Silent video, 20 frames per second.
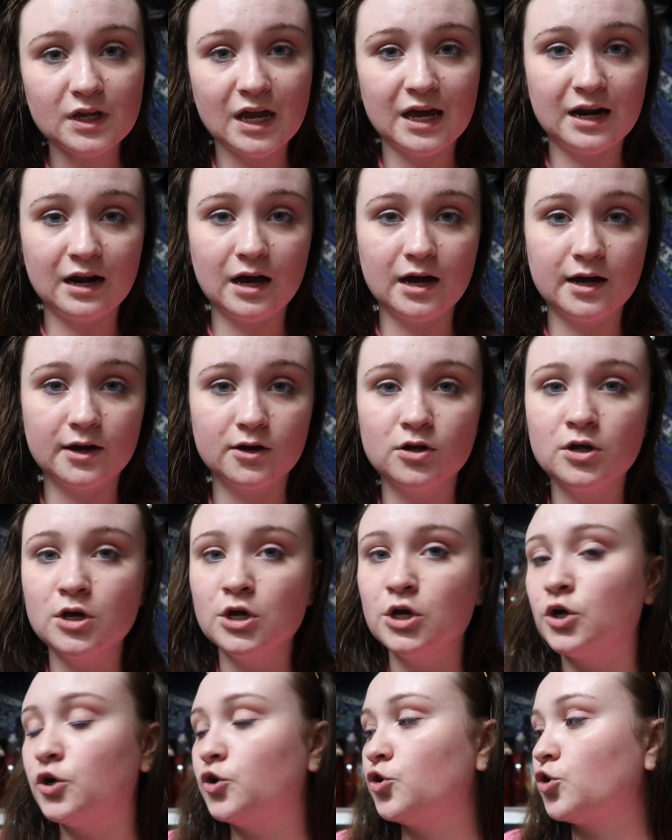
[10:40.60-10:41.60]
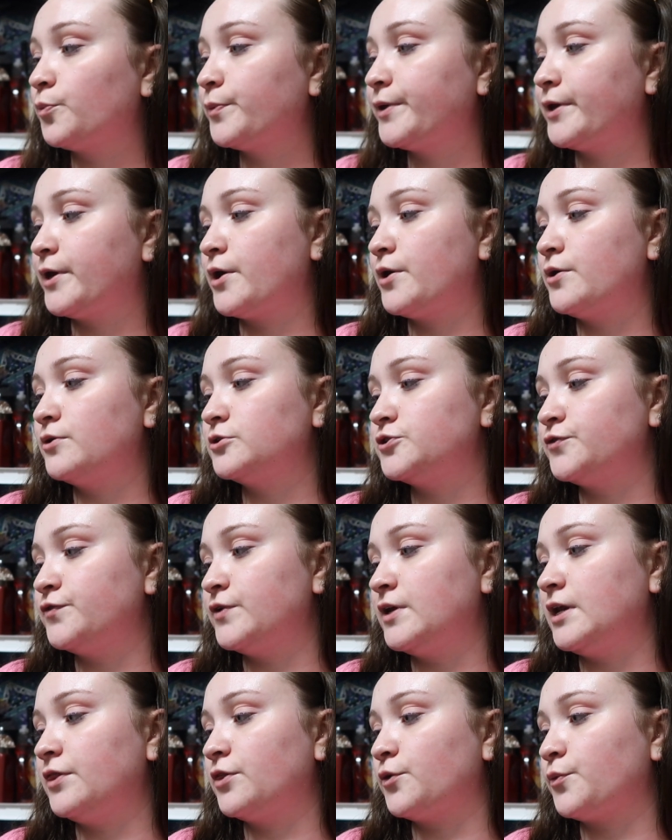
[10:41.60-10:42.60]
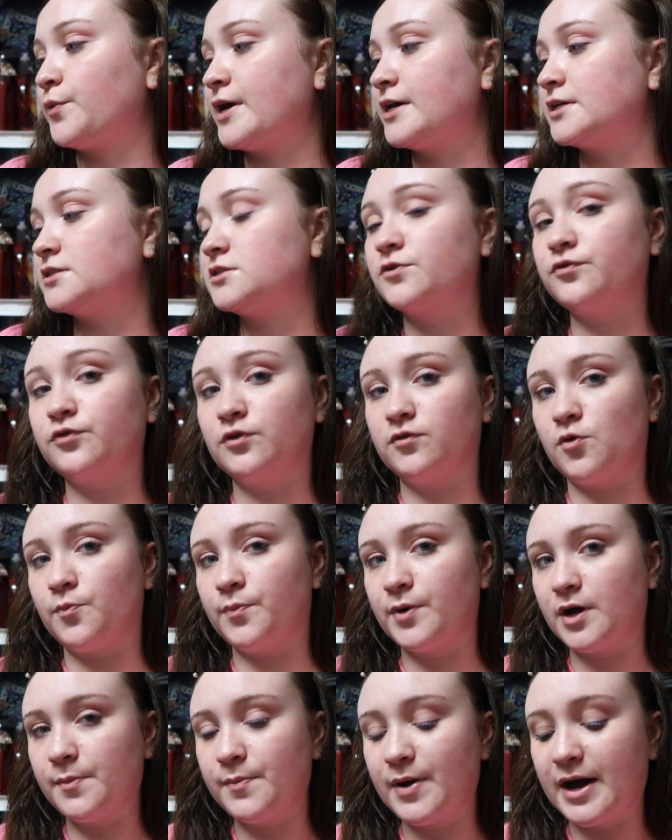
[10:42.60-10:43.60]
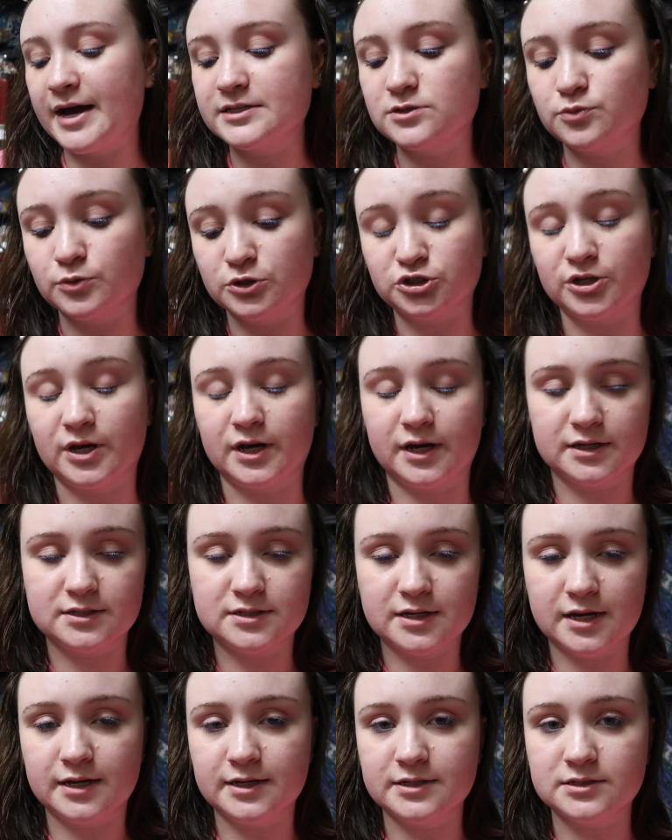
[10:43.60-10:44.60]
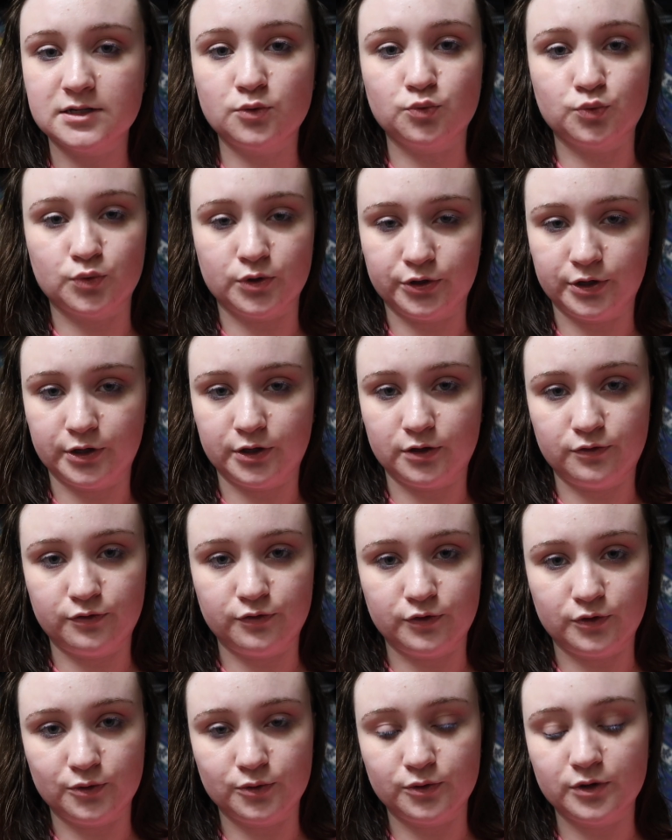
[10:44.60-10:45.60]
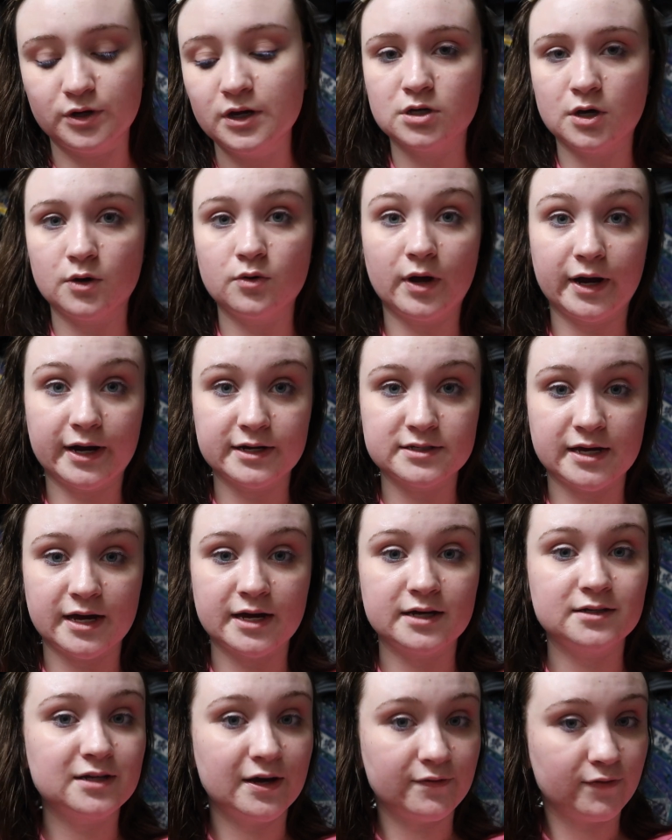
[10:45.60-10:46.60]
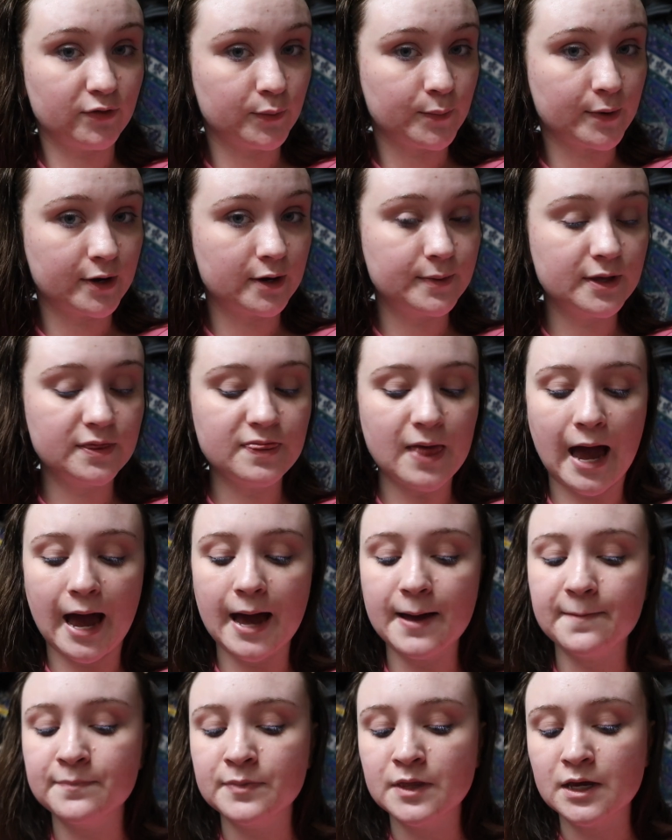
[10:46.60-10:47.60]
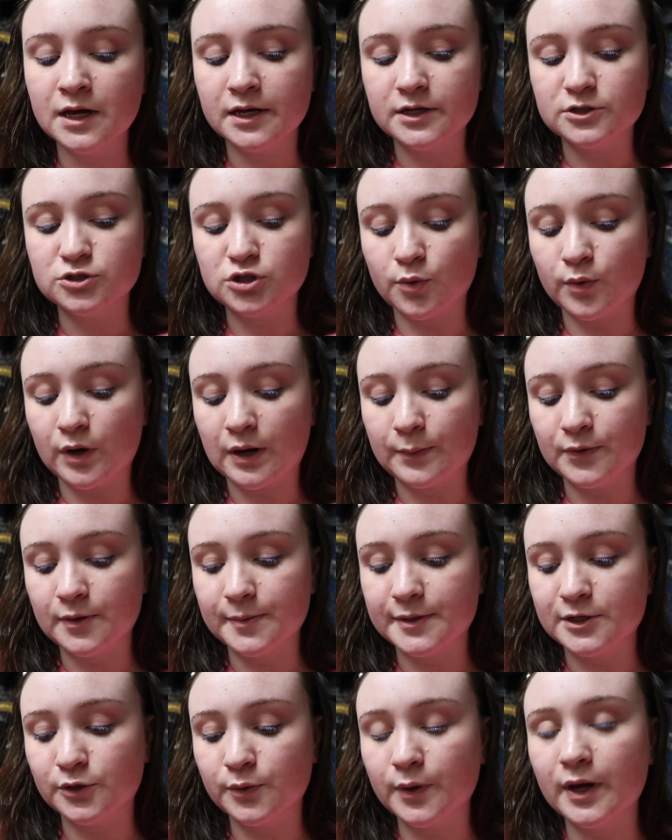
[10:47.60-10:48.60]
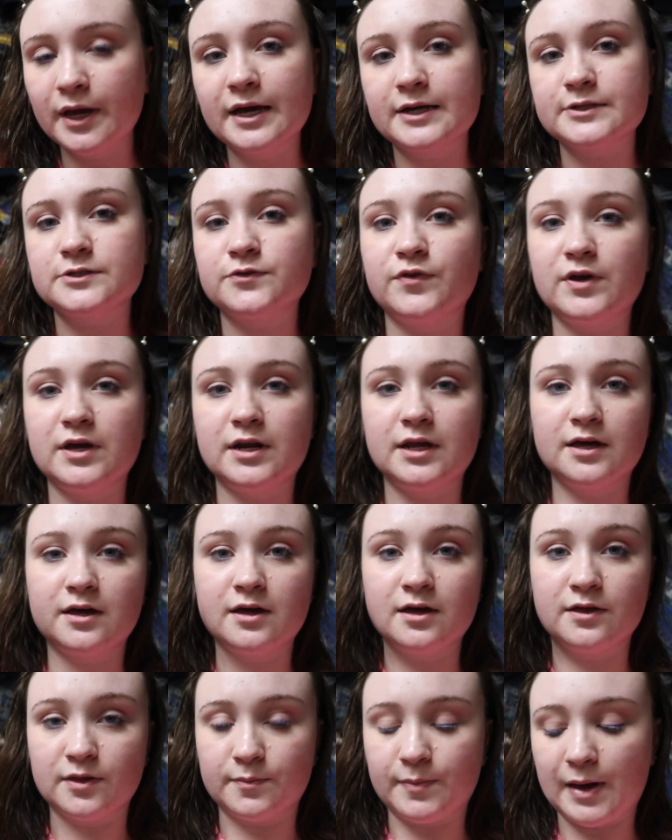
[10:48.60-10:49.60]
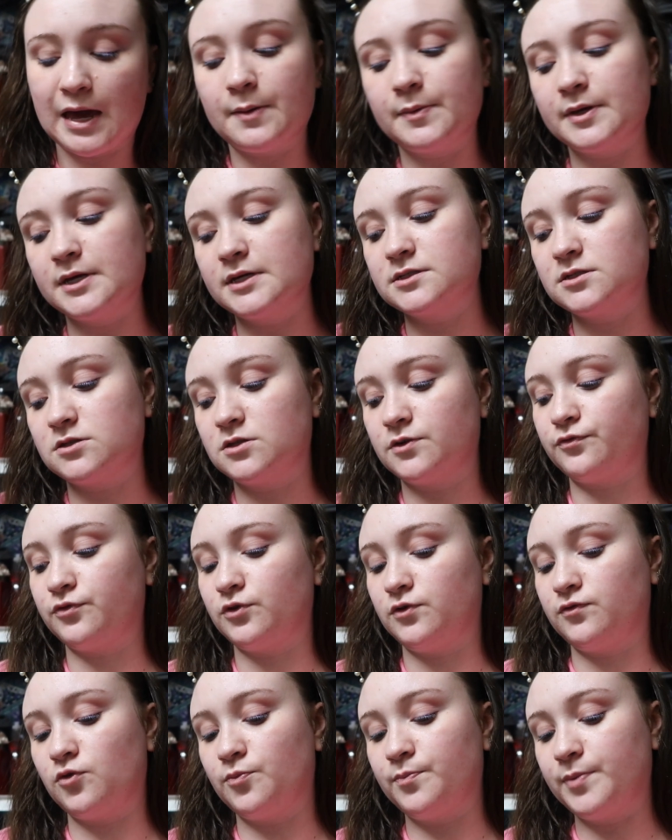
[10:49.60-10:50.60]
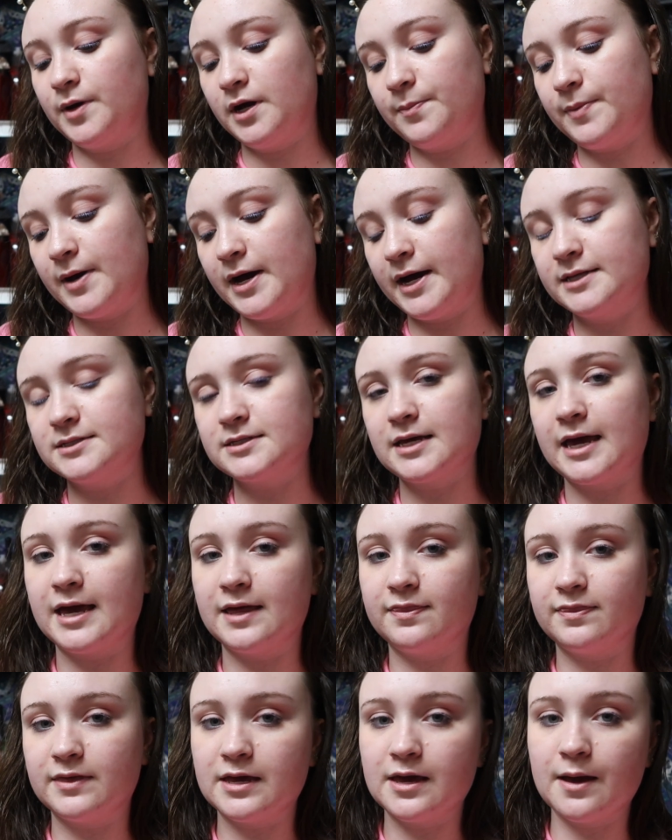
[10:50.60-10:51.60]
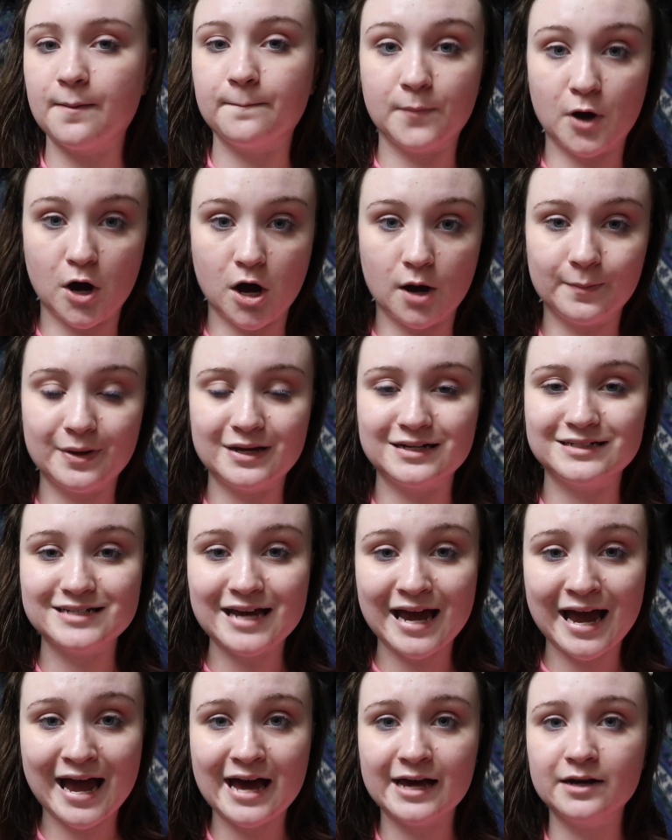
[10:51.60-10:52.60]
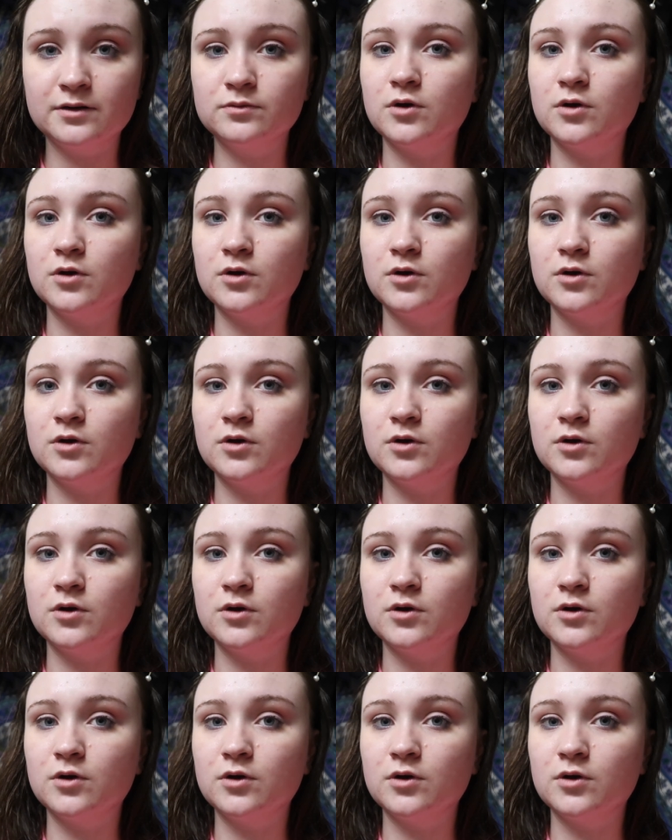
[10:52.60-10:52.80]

And I'll normally go to feeding the rest of Fluval Bug Bites, which like I said is a really good food. So like I say, definitely recommend that. So what I'm going to be doing is feeding the babies the Fluval Bug Bites and the mom and dad,